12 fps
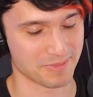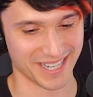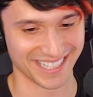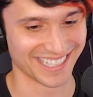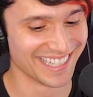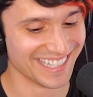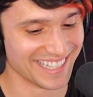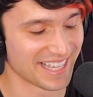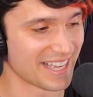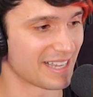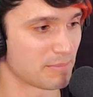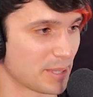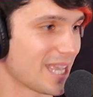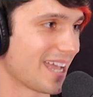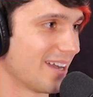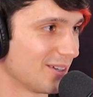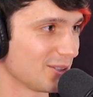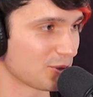mind. But
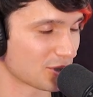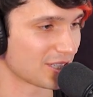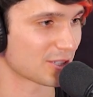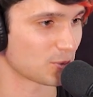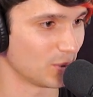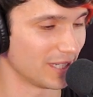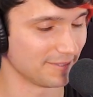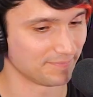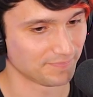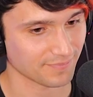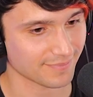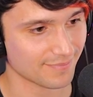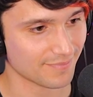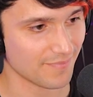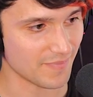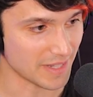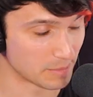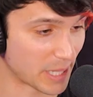yeah, usually just one.
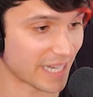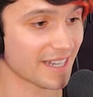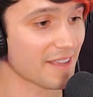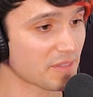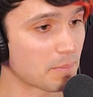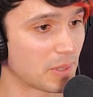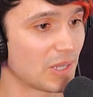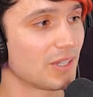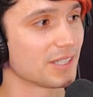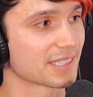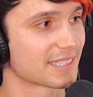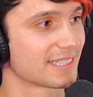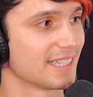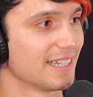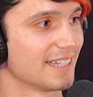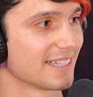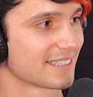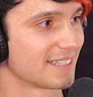But I didn't have the balls
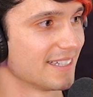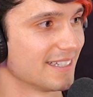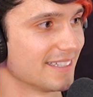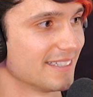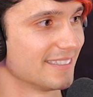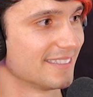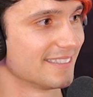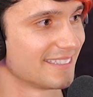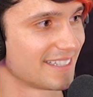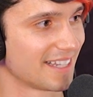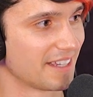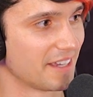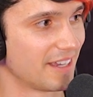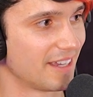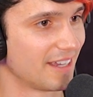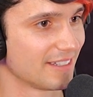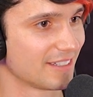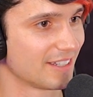to
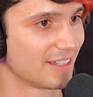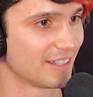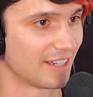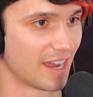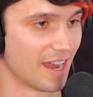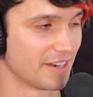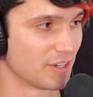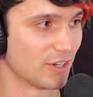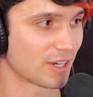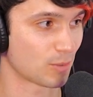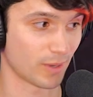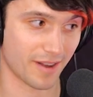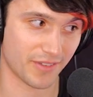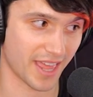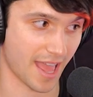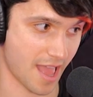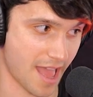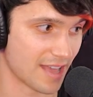unhook whatever the
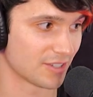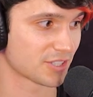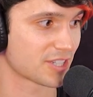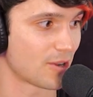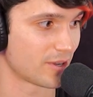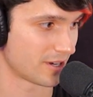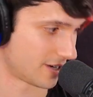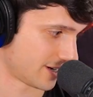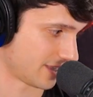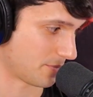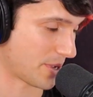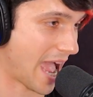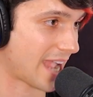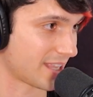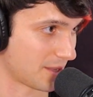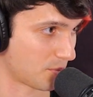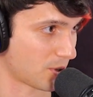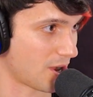hell's going on in the back
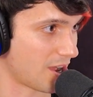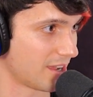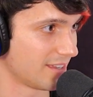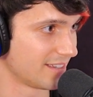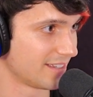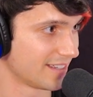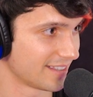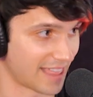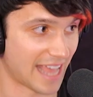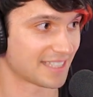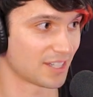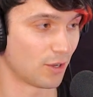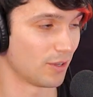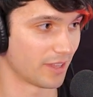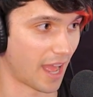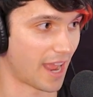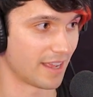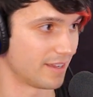of the bra. That's
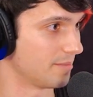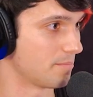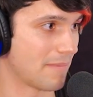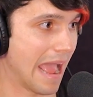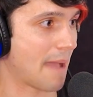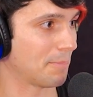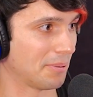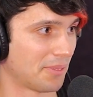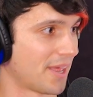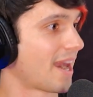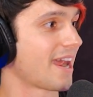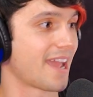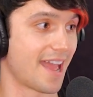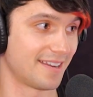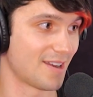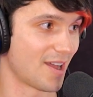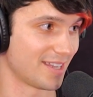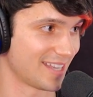a map that I
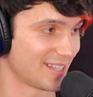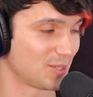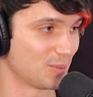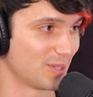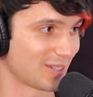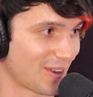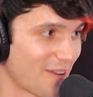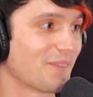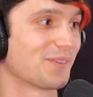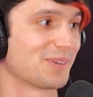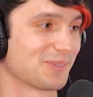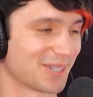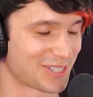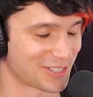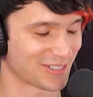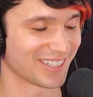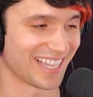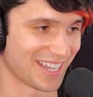had not yet to uncover,
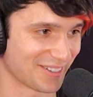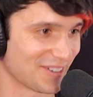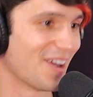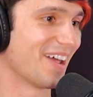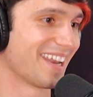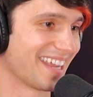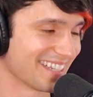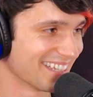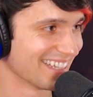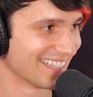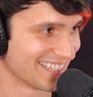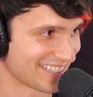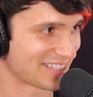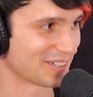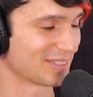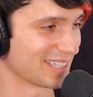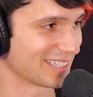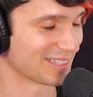which later on I
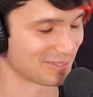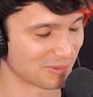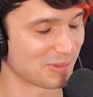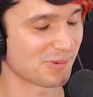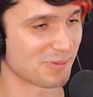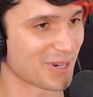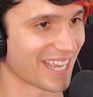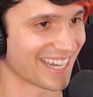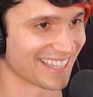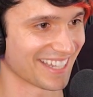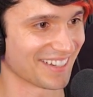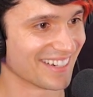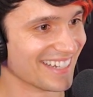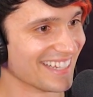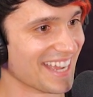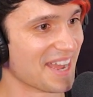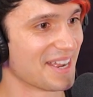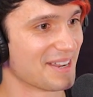certainly we'll get in
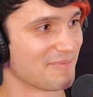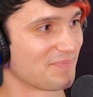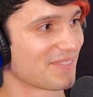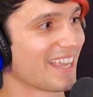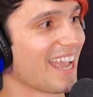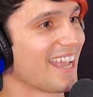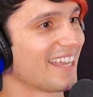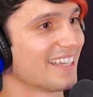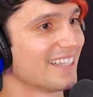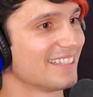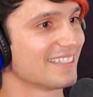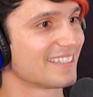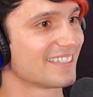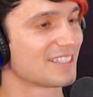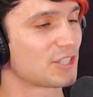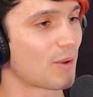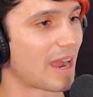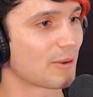there. And
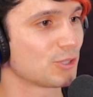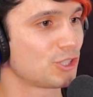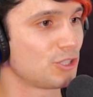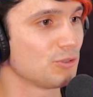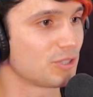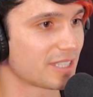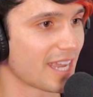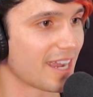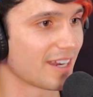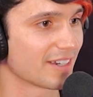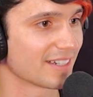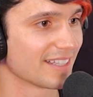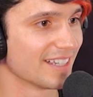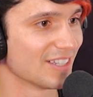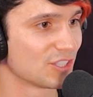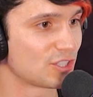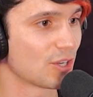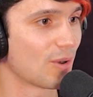so I was too scared.
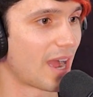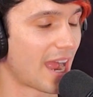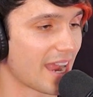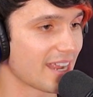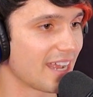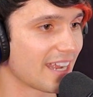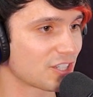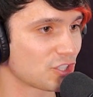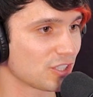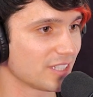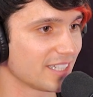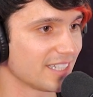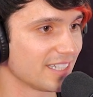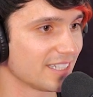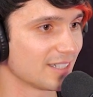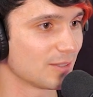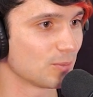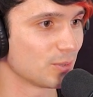So I actually
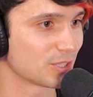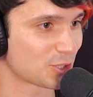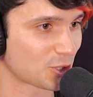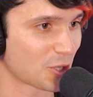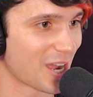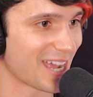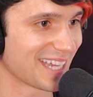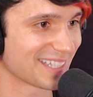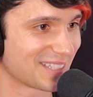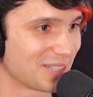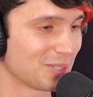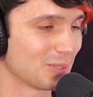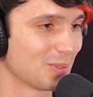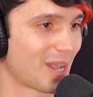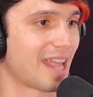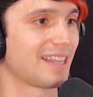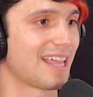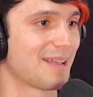was trying to,
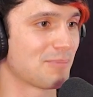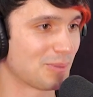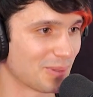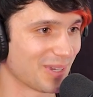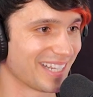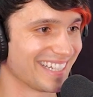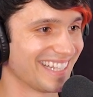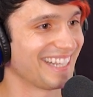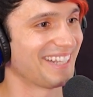at that point